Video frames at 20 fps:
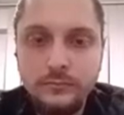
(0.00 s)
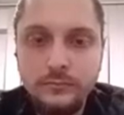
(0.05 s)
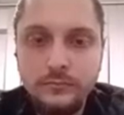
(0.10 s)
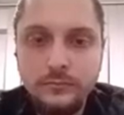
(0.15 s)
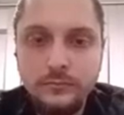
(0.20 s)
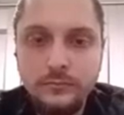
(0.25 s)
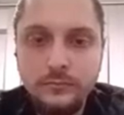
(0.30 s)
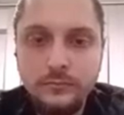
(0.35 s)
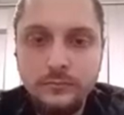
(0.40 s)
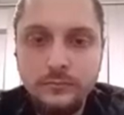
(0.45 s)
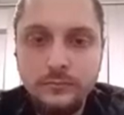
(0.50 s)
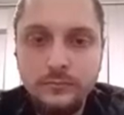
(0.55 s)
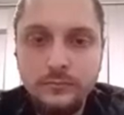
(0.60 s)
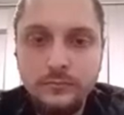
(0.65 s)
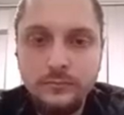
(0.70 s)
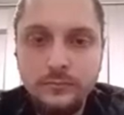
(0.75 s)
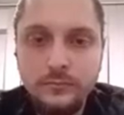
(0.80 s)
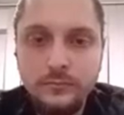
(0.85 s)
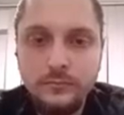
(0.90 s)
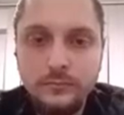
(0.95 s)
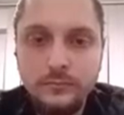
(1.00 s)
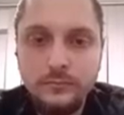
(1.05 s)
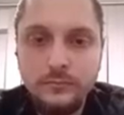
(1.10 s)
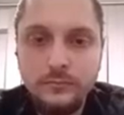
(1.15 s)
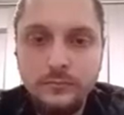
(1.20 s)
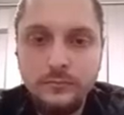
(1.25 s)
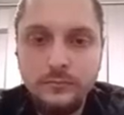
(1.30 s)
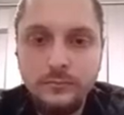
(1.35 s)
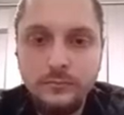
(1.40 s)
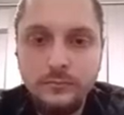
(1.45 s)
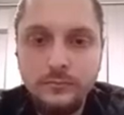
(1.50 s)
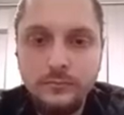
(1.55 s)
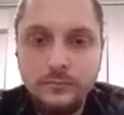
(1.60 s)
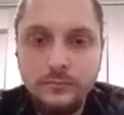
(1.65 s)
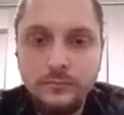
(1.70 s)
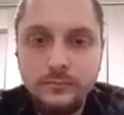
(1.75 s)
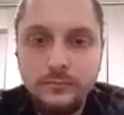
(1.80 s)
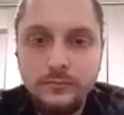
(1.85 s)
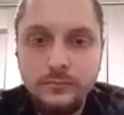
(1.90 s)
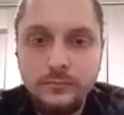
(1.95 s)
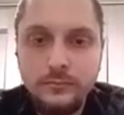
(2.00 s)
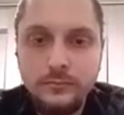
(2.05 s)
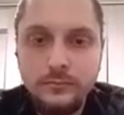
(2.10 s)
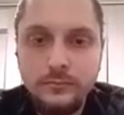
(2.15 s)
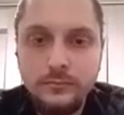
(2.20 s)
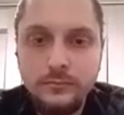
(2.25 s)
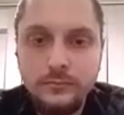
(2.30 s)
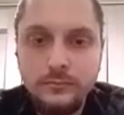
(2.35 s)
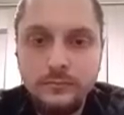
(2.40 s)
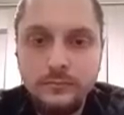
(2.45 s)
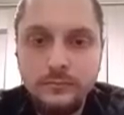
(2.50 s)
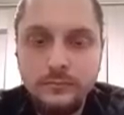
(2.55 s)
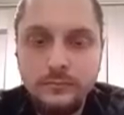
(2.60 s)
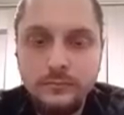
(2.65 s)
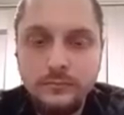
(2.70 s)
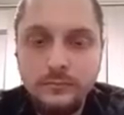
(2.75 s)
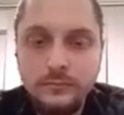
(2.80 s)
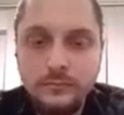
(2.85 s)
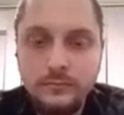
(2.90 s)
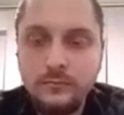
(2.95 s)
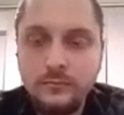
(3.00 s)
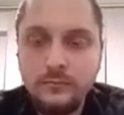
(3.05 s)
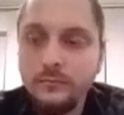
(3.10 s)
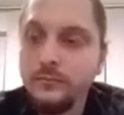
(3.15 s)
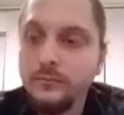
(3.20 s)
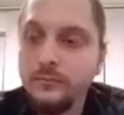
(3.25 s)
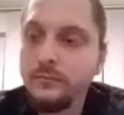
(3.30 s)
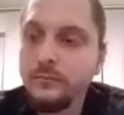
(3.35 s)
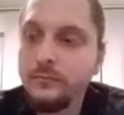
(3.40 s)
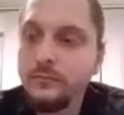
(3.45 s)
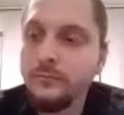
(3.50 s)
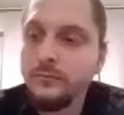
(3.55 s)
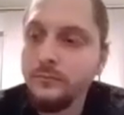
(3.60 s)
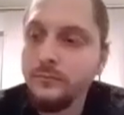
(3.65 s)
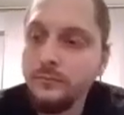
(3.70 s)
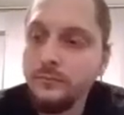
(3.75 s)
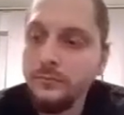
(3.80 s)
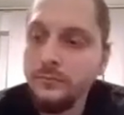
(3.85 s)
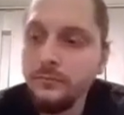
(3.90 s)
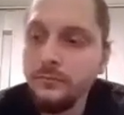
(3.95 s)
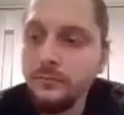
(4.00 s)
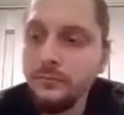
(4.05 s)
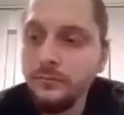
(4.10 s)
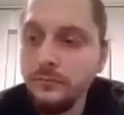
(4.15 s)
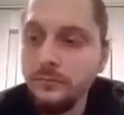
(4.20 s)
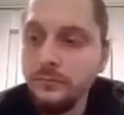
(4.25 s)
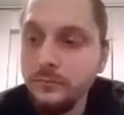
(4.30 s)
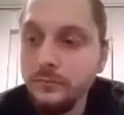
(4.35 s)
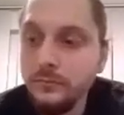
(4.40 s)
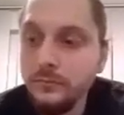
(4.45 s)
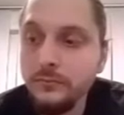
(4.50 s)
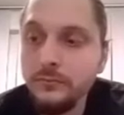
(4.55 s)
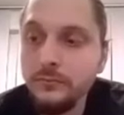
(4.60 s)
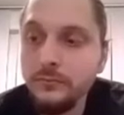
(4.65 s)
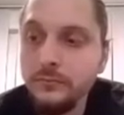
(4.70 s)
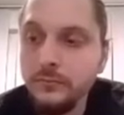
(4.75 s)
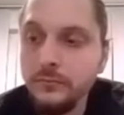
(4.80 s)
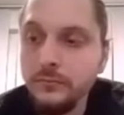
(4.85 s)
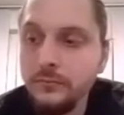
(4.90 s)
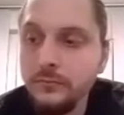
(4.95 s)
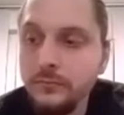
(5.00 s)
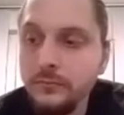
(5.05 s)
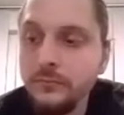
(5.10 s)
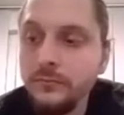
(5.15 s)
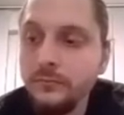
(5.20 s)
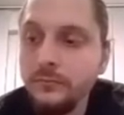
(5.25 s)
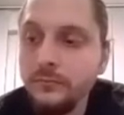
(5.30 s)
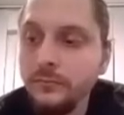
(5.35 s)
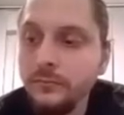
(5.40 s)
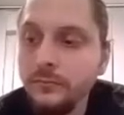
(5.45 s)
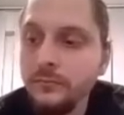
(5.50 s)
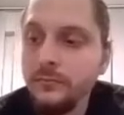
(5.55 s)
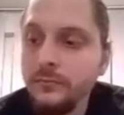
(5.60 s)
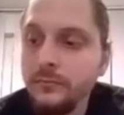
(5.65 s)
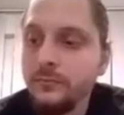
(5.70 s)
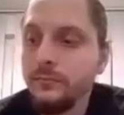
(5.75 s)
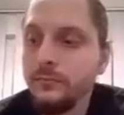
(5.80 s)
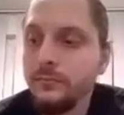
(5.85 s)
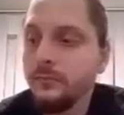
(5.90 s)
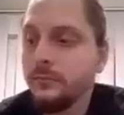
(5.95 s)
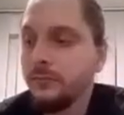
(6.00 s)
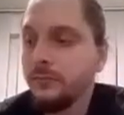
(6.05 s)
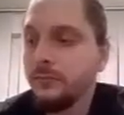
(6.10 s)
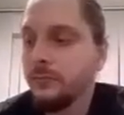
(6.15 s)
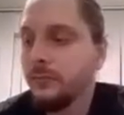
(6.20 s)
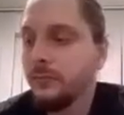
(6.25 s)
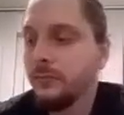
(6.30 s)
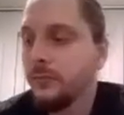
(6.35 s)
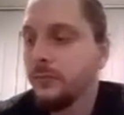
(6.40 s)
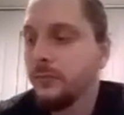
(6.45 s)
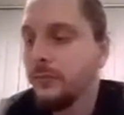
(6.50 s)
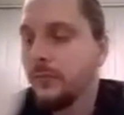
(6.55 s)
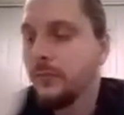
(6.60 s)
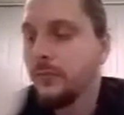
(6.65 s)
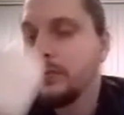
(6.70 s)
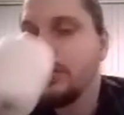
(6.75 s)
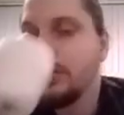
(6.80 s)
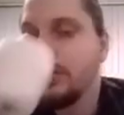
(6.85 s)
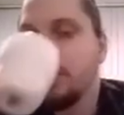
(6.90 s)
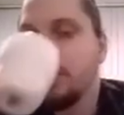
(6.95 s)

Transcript: The person shown says nothing.